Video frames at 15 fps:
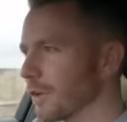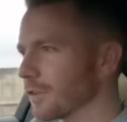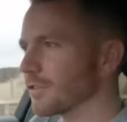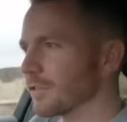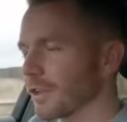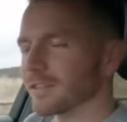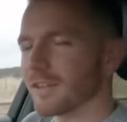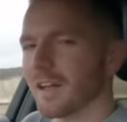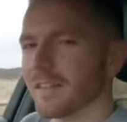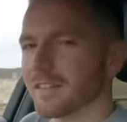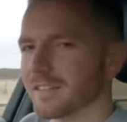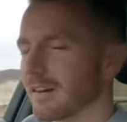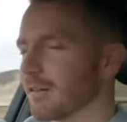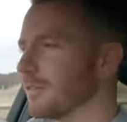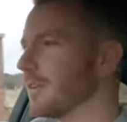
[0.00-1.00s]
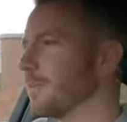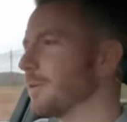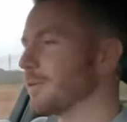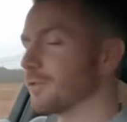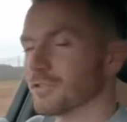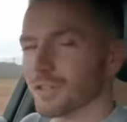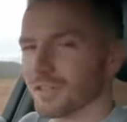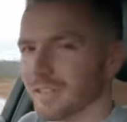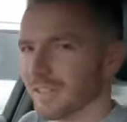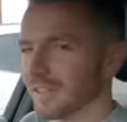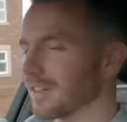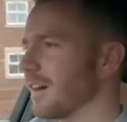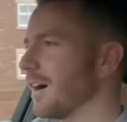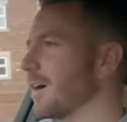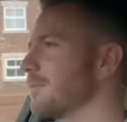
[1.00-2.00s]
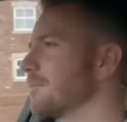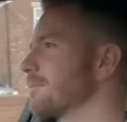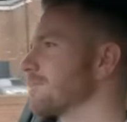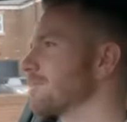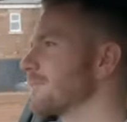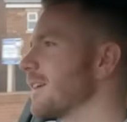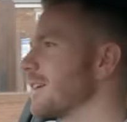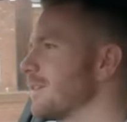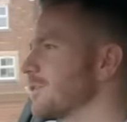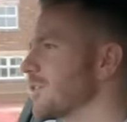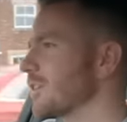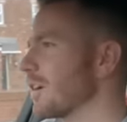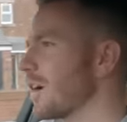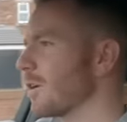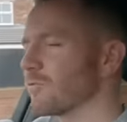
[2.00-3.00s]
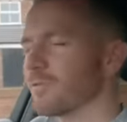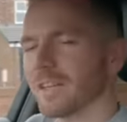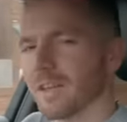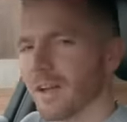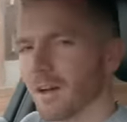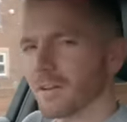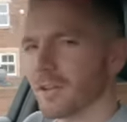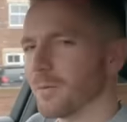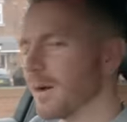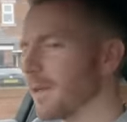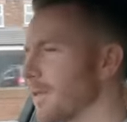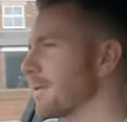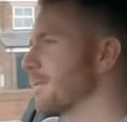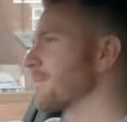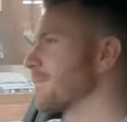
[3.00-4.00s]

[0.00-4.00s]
does look like the stereotypical drug dealer car, which I can't really argue with.